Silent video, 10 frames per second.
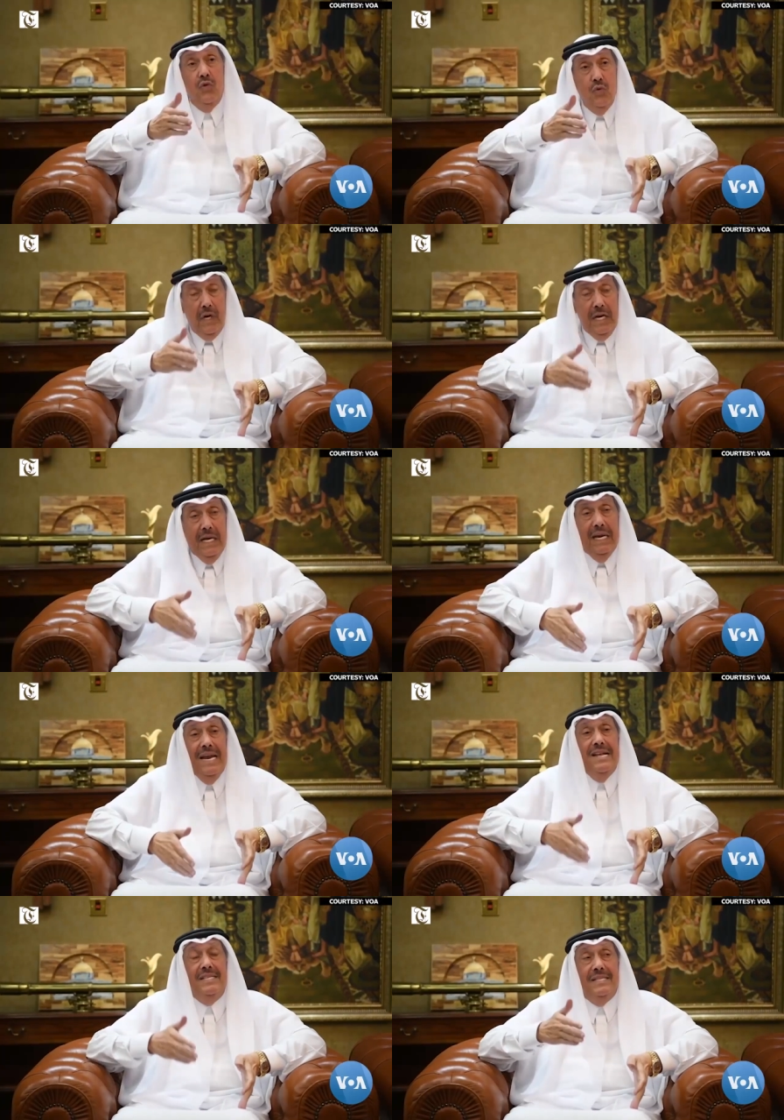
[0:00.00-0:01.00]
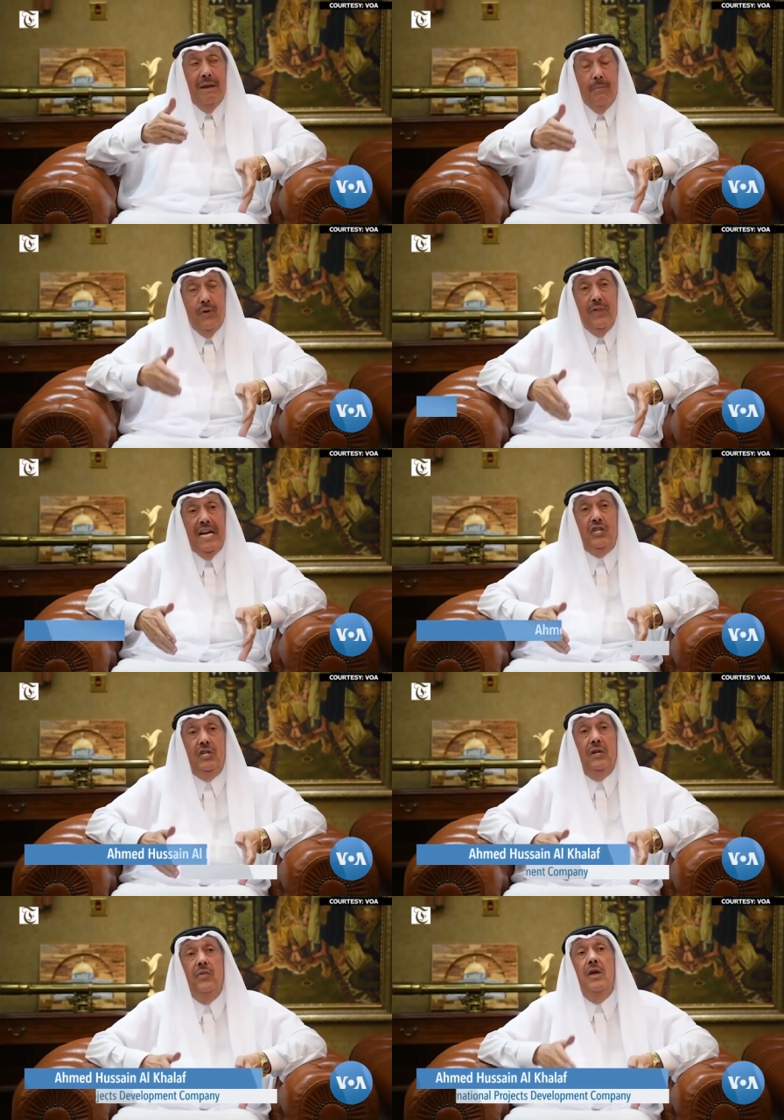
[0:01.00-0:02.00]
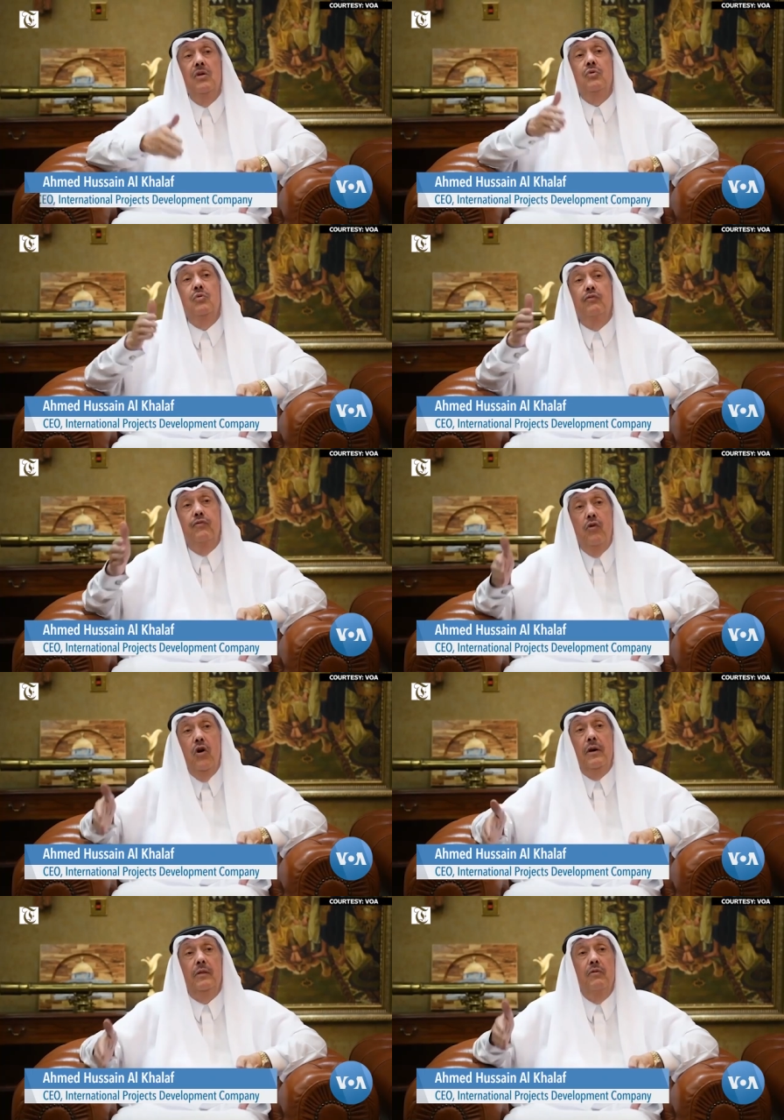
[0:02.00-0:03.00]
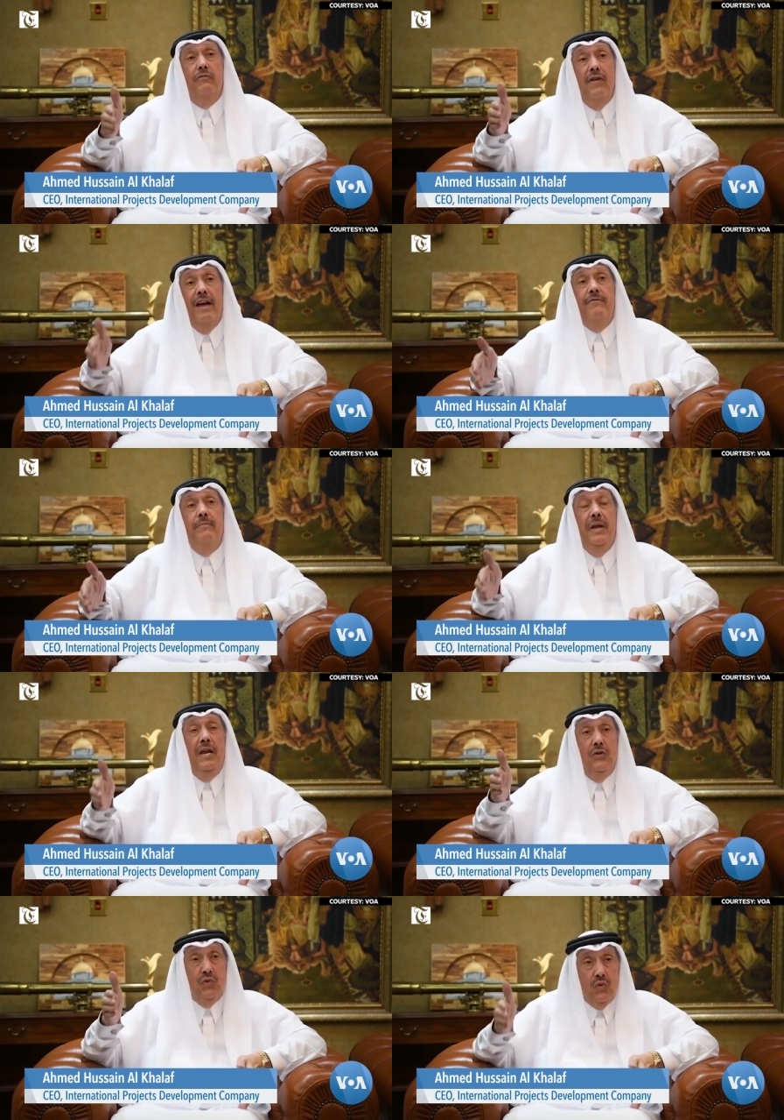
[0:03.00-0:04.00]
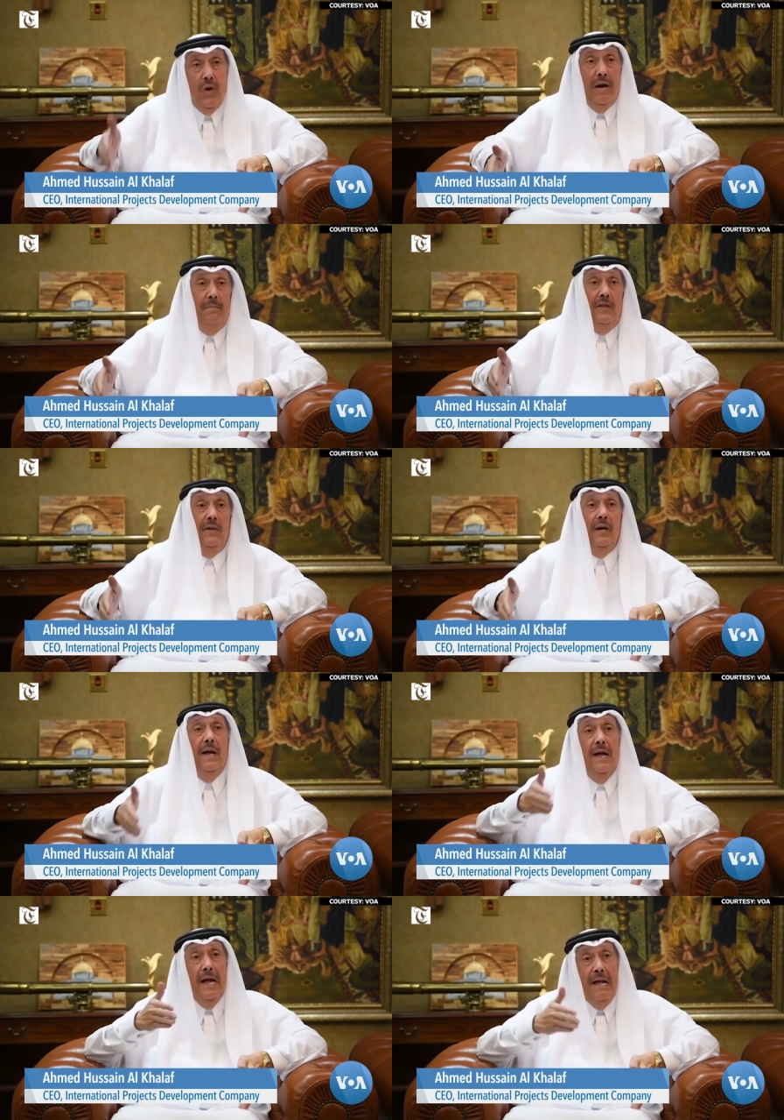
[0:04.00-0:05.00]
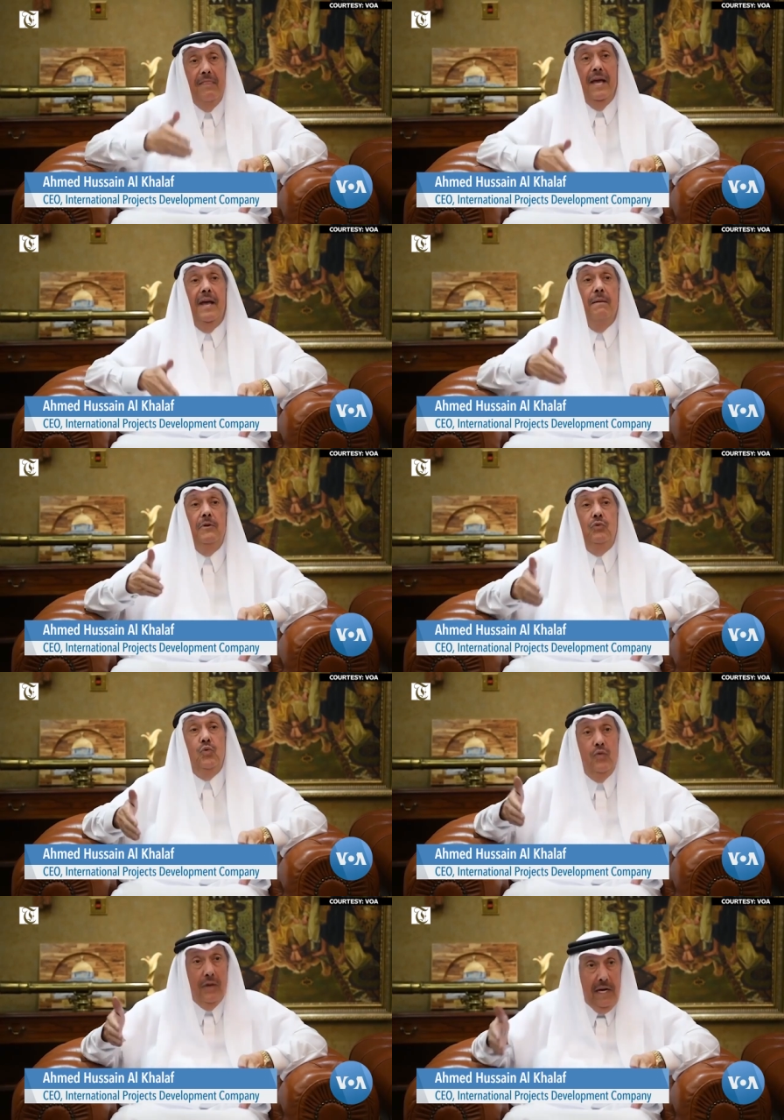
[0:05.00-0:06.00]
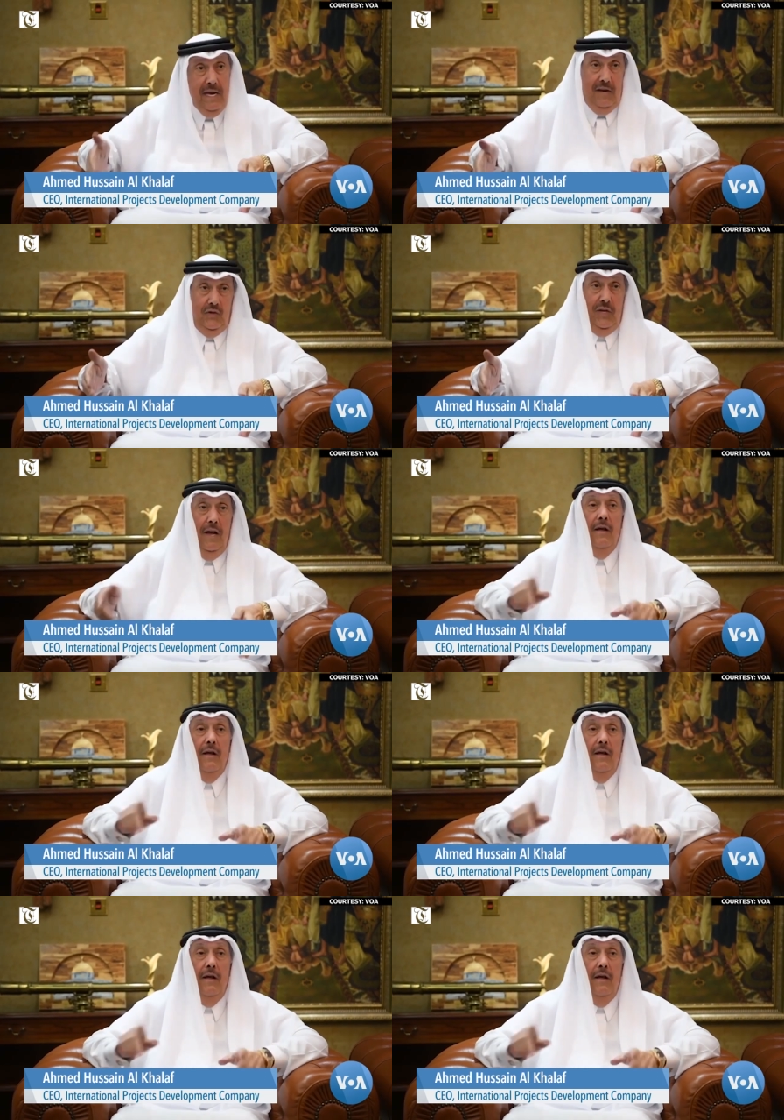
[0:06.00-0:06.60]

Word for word: to increase the production to 4 to 5 million square meter in the coming 2 3 years.